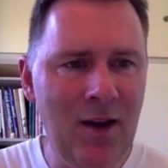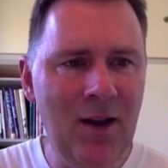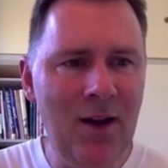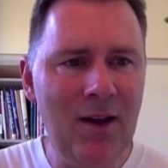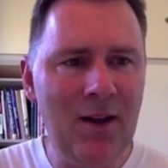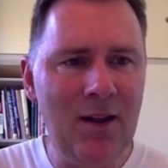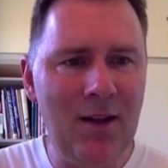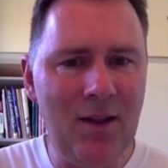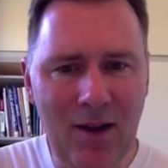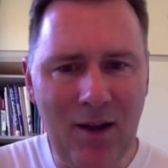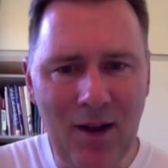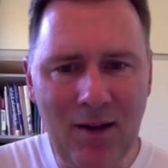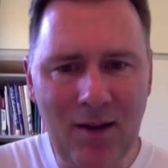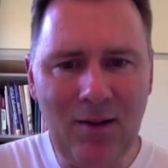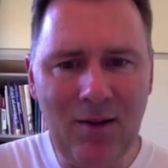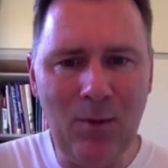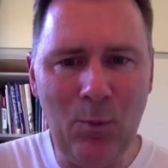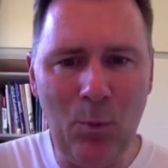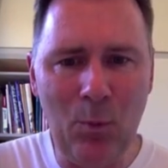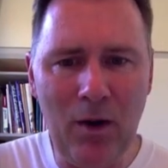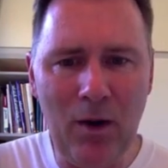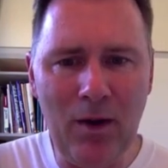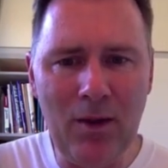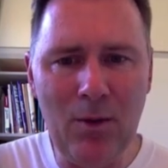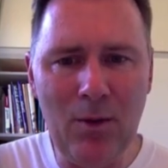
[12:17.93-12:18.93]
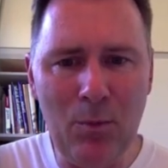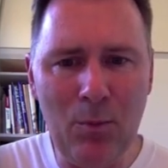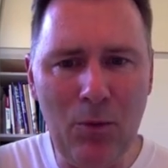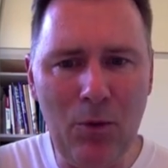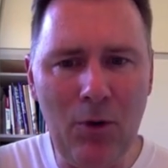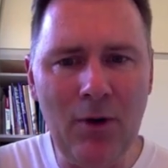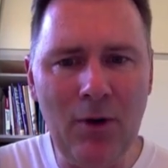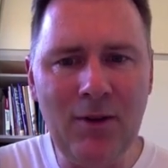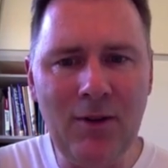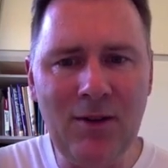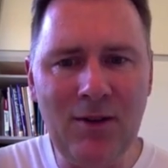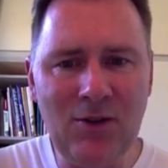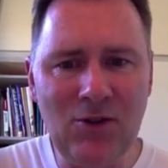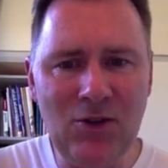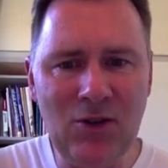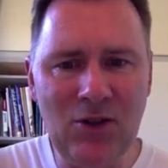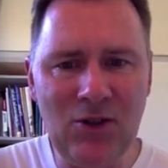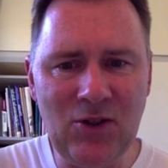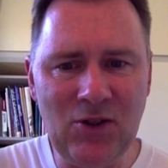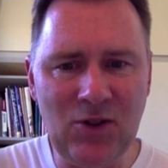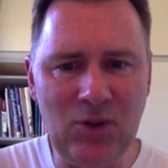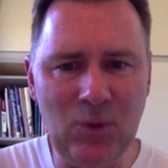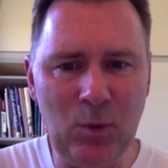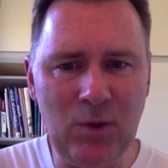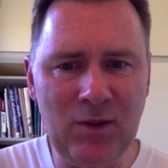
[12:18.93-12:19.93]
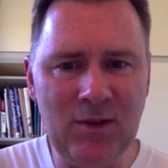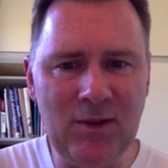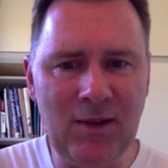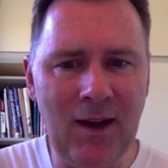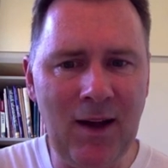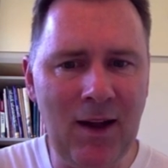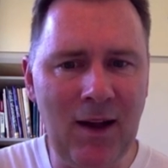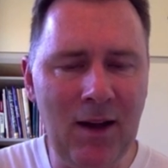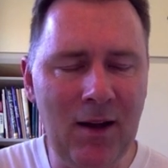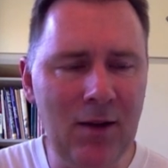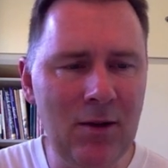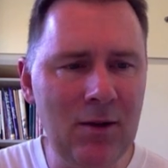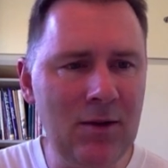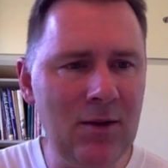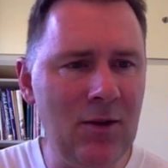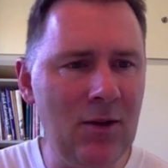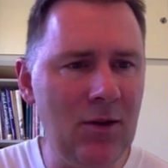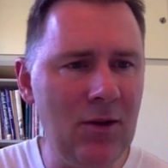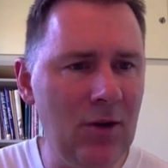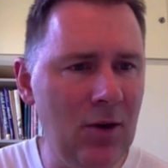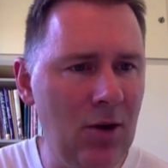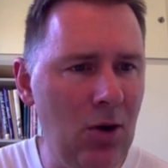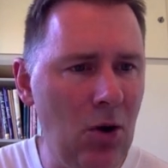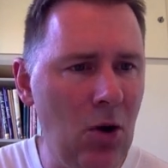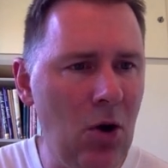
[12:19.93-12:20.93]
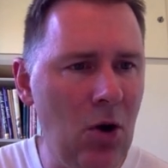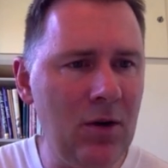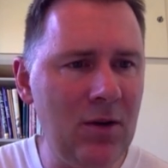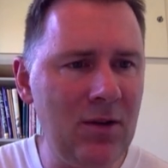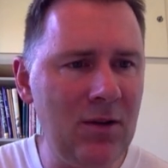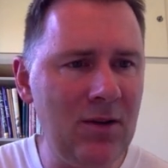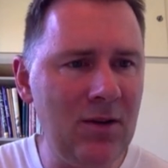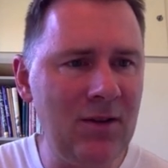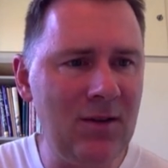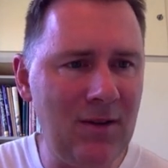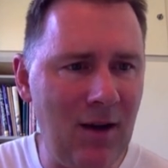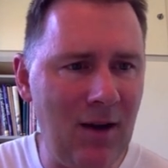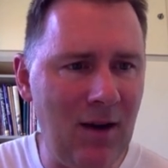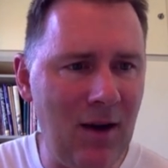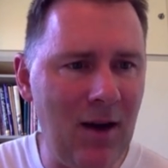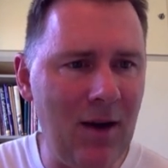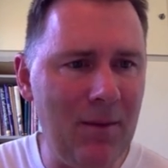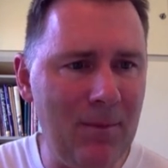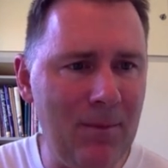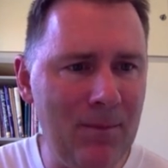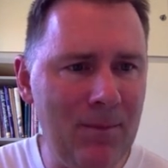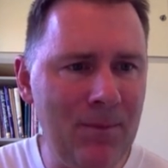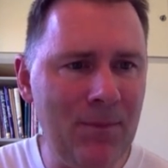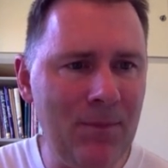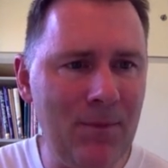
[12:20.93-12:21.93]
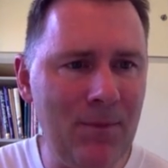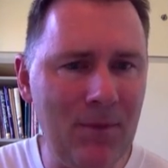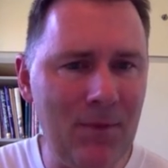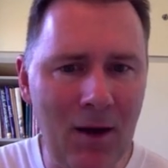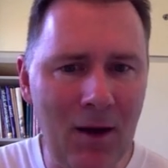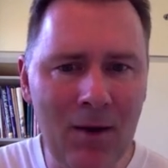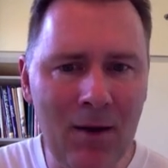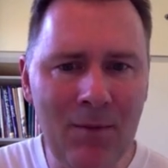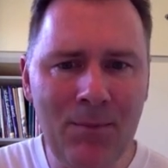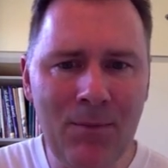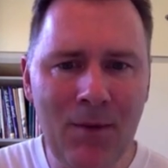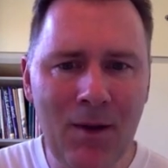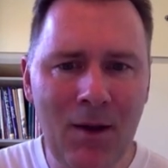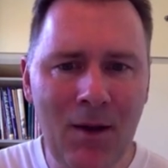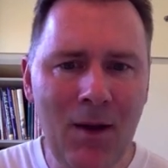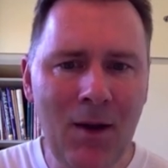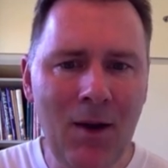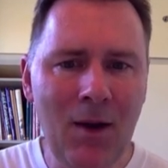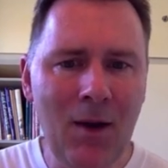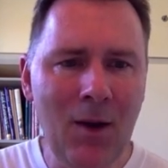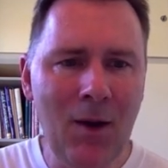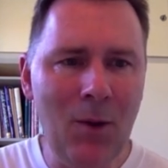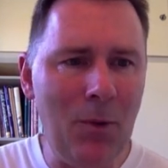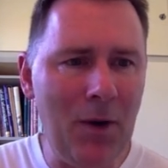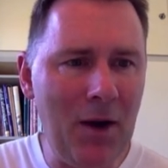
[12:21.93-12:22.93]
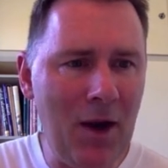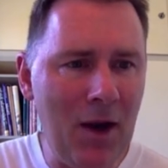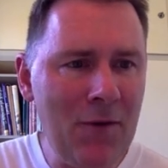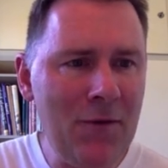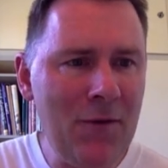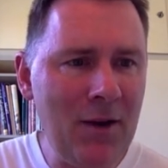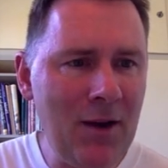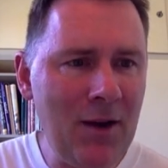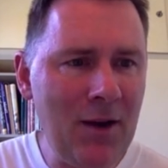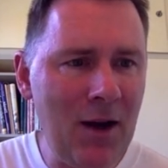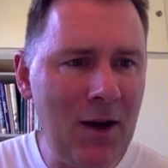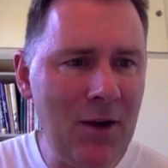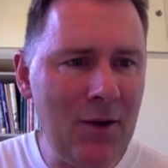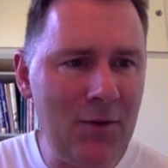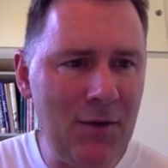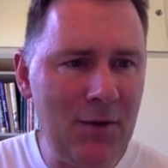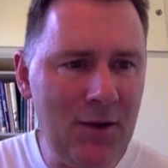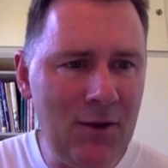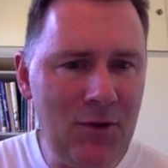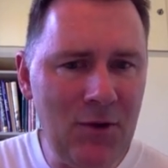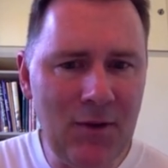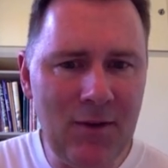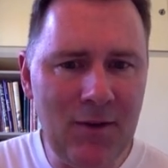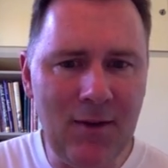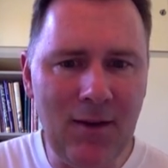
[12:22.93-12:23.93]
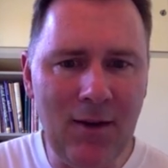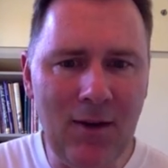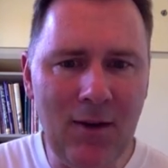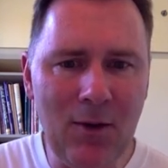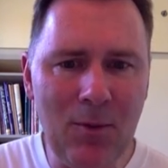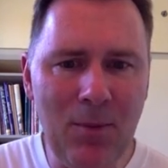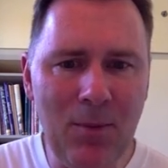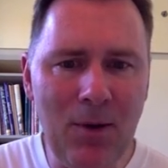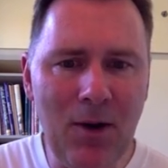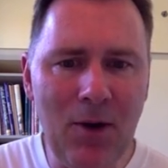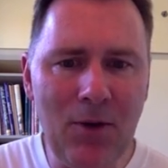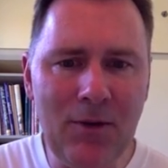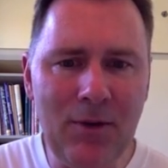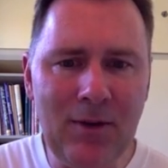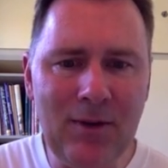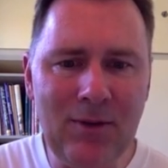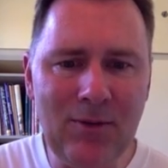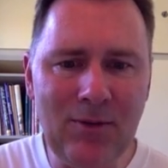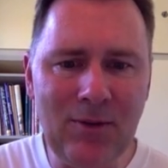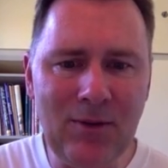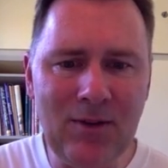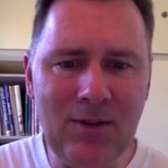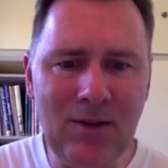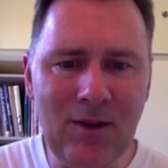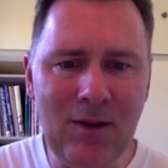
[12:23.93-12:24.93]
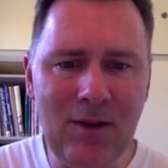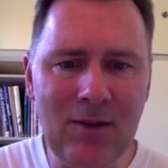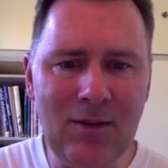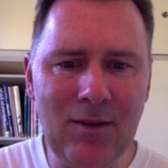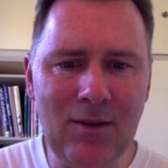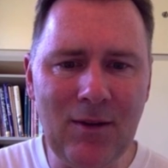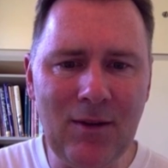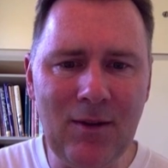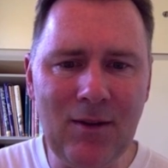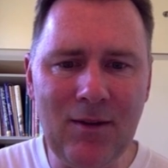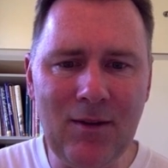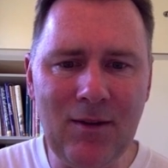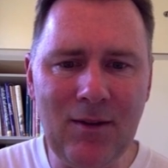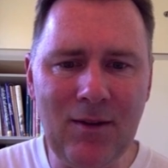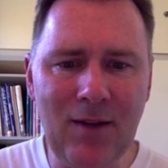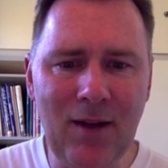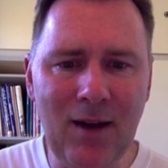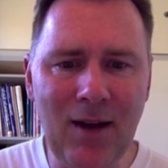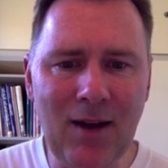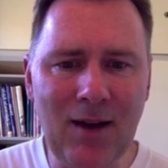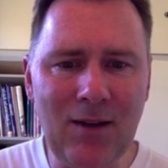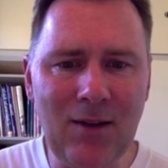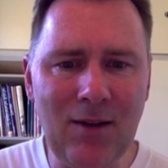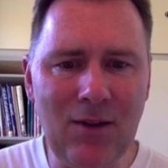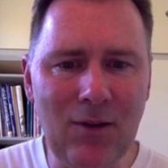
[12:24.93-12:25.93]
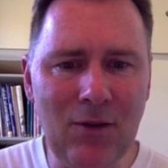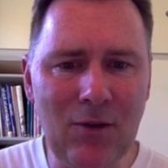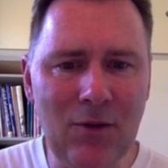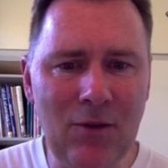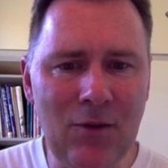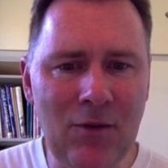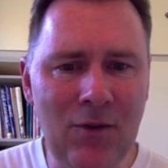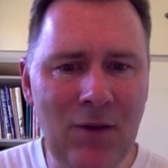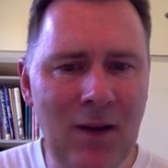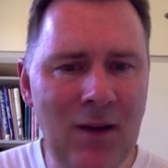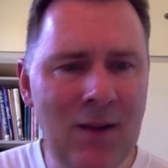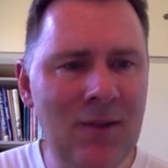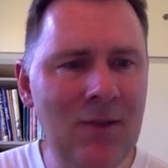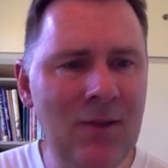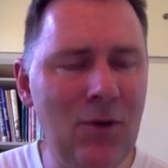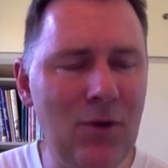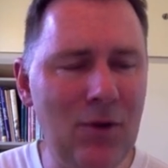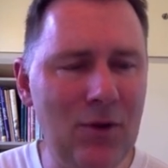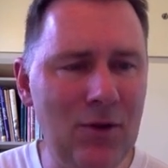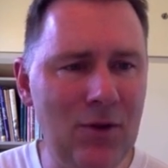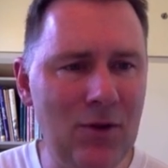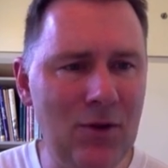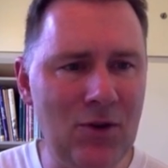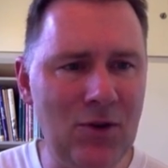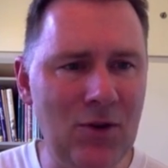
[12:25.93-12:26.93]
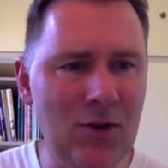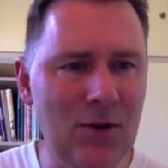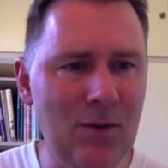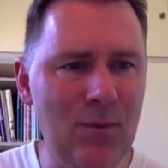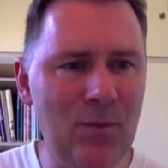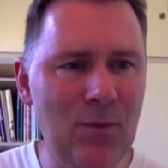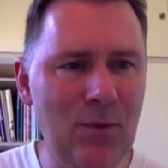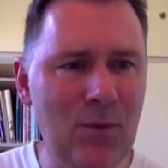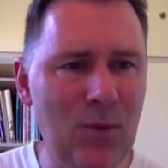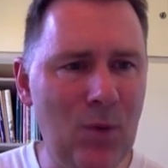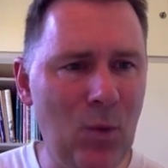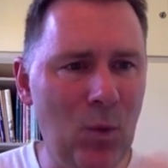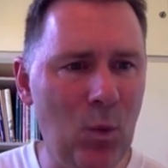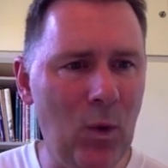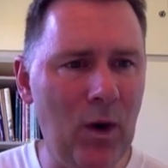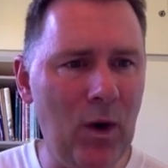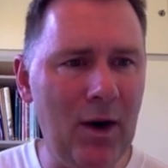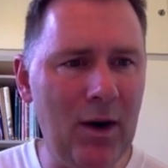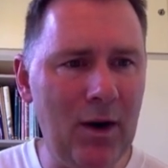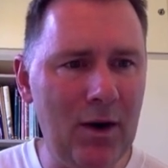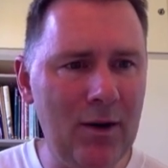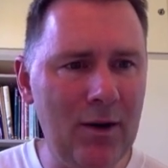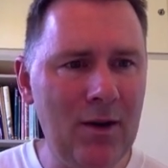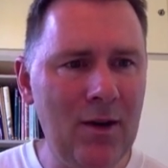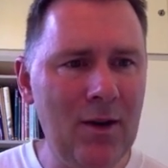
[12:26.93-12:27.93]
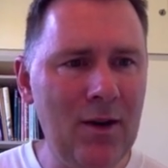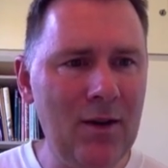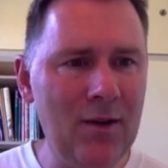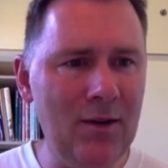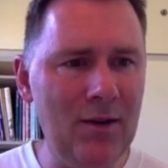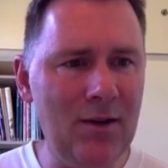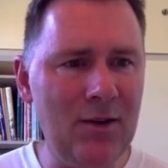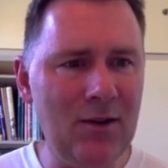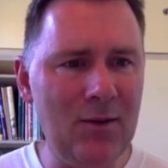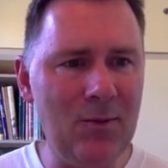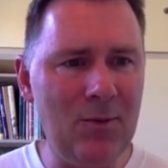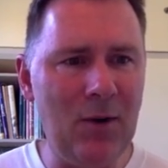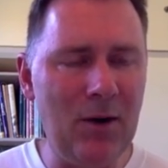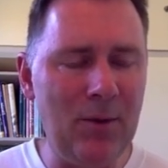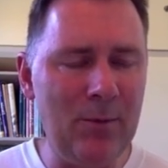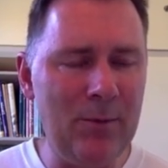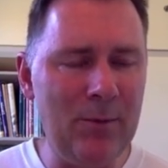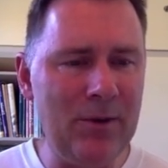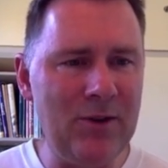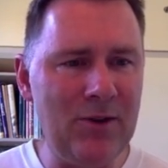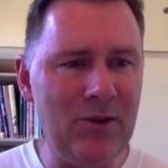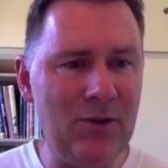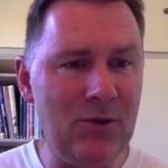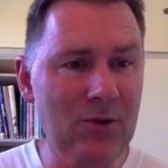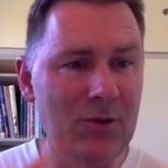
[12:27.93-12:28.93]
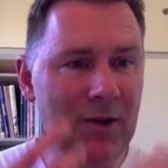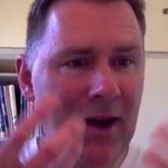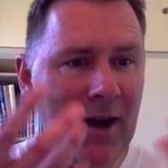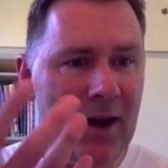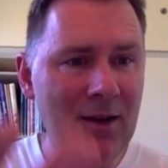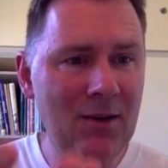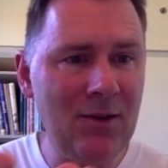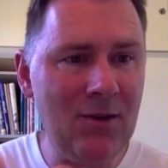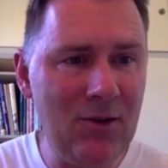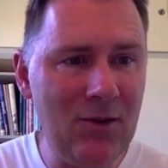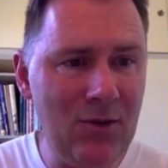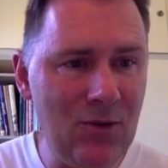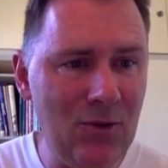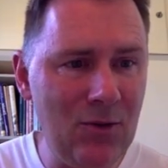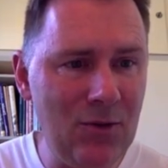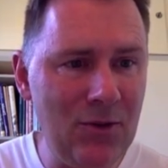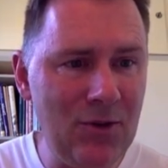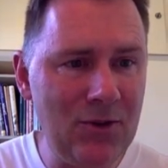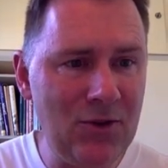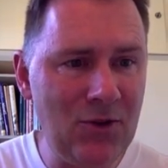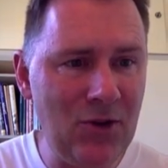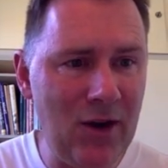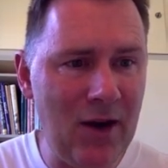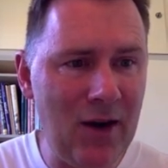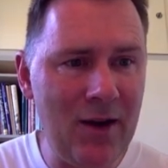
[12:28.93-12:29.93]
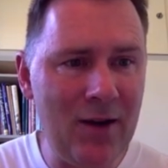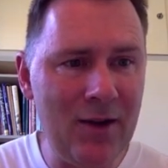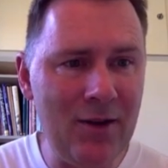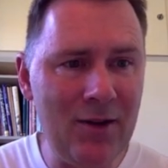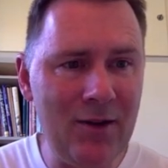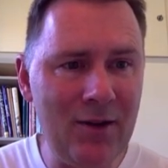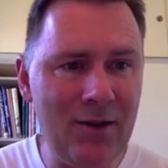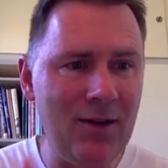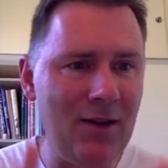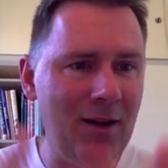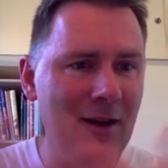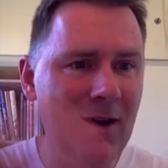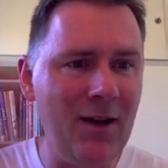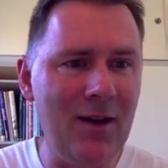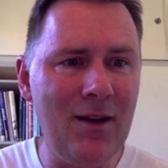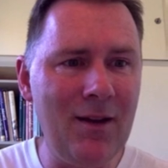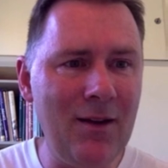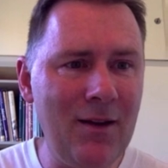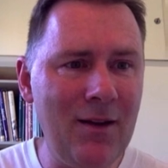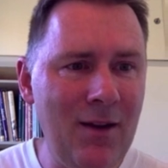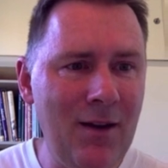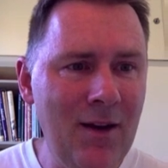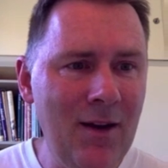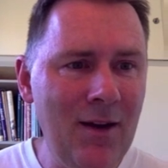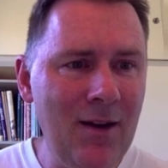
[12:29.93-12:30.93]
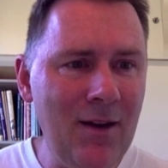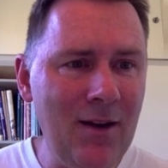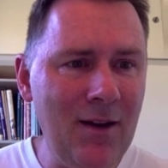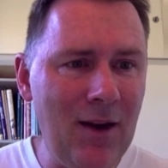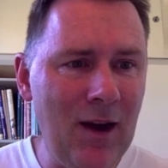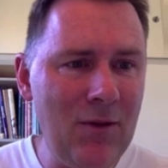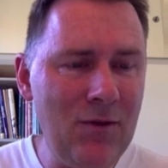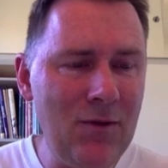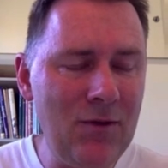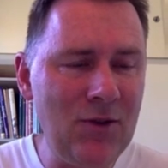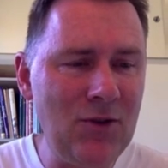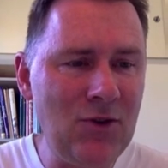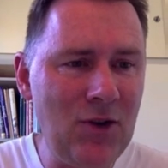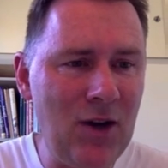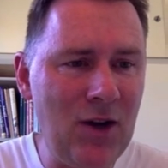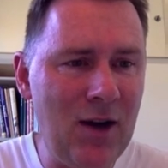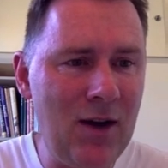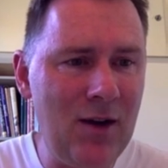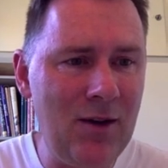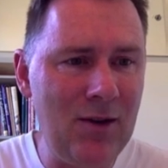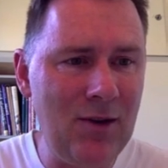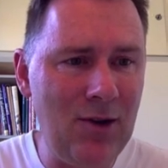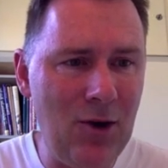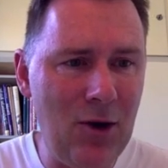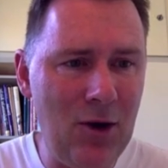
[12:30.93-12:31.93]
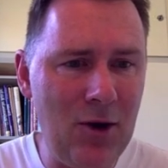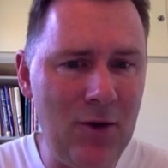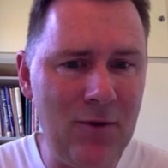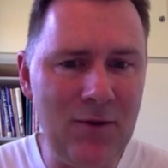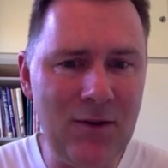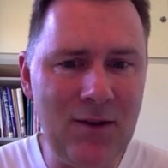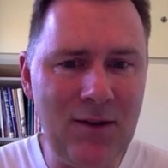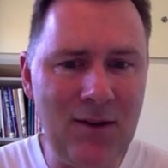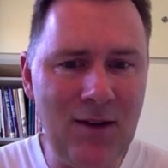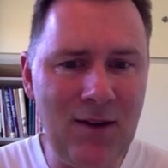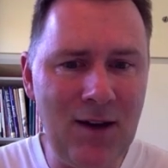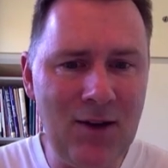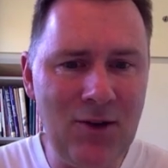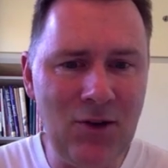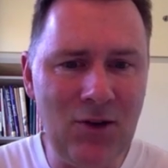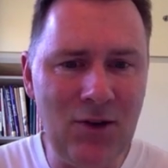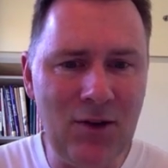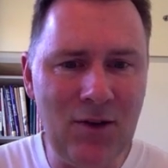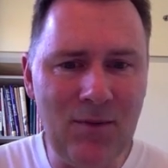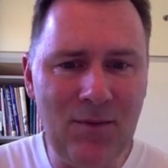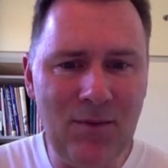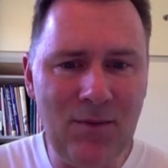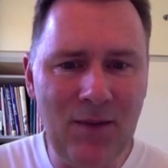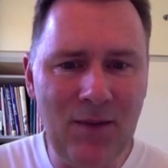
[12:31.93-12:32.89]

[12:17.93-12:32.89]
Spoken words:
that's when the pointing gesture was held the longest time. Yeah. What I find kind of interesting about these results is that the face condition, where the experimenter reacted to the child and gave the child a lot of attention,